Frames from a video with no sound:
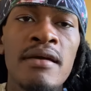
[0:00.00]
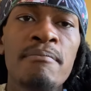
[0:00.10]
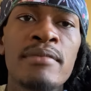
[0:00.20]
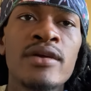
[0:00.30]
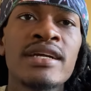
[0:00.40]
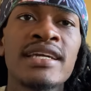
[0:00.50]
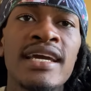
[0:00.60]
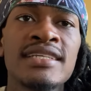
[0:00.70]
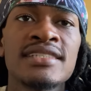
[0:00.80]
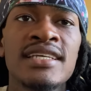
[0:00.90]
Mirror
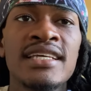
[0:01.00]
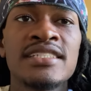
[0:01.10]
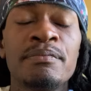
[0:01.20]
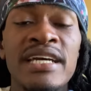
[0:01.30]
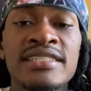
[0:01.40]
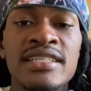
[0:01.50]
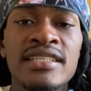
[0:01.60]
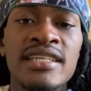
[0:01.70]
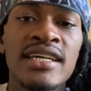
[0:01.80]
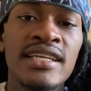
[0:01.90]
gazing is
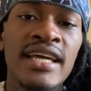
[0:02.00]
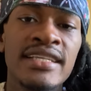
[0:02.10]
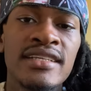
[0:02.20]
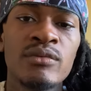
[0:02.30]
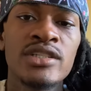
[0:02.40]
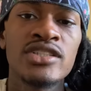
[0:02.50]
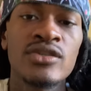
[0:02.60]
basically connecting with